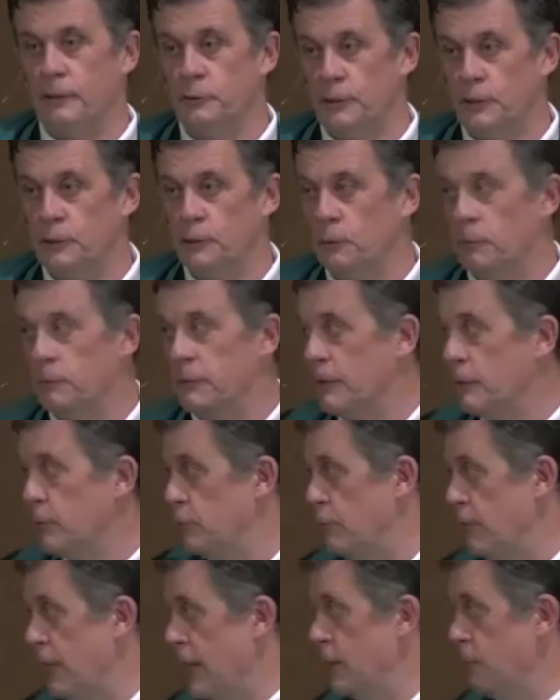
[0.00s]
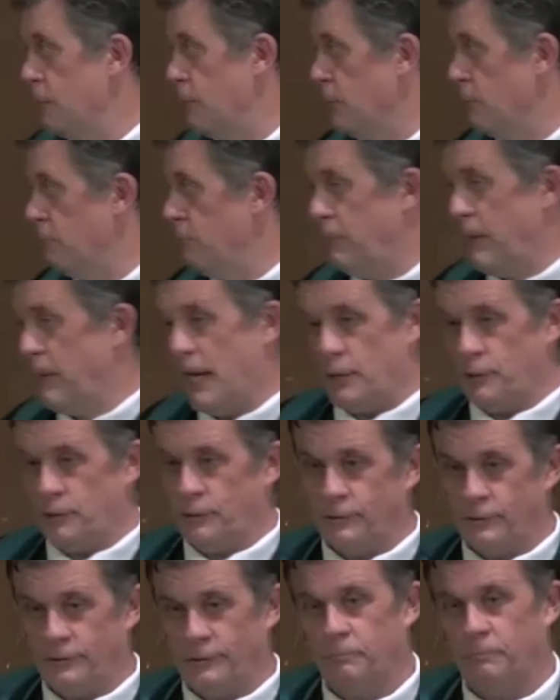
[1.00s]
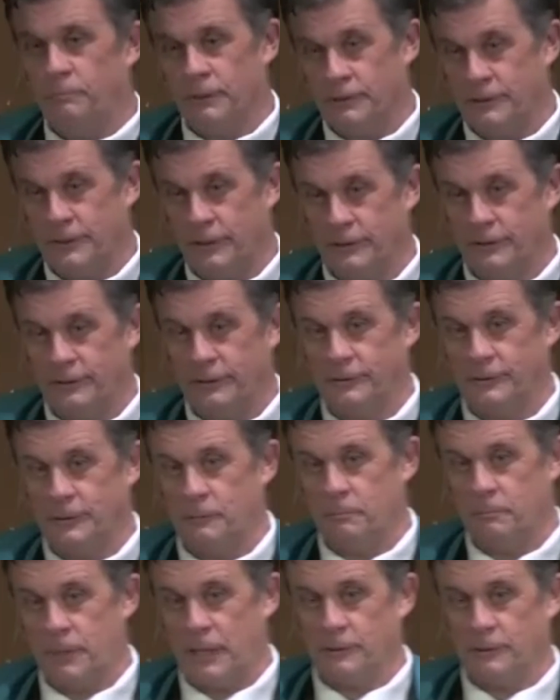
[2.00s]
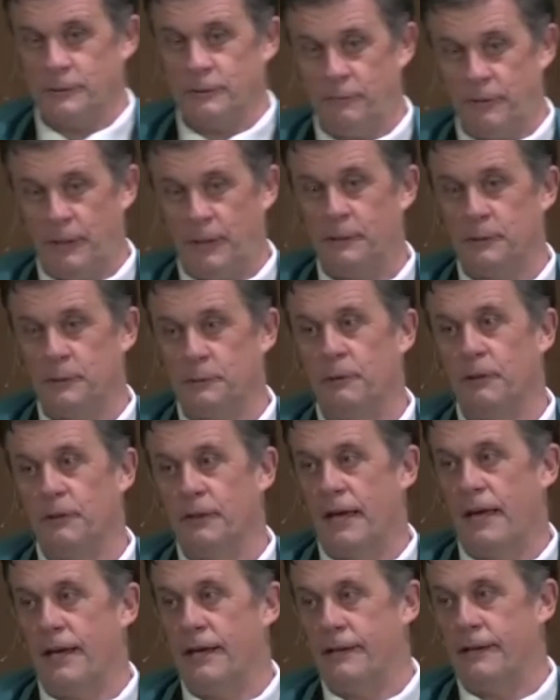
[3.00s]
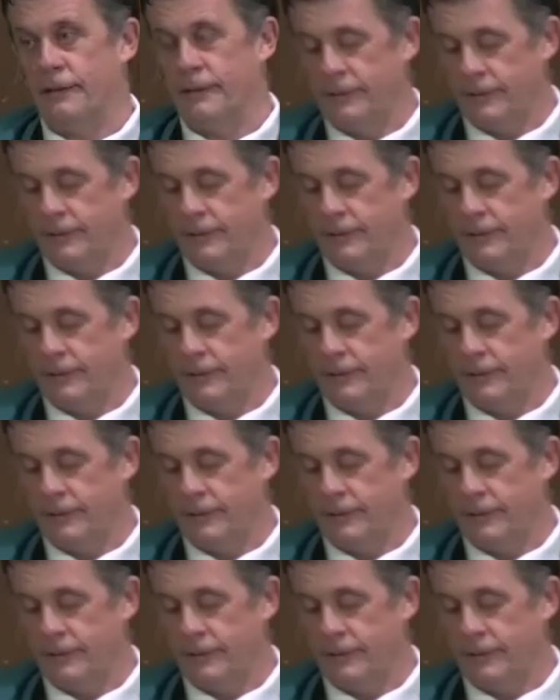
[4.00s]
and she showed incredible patience and persistence and perseverance with that.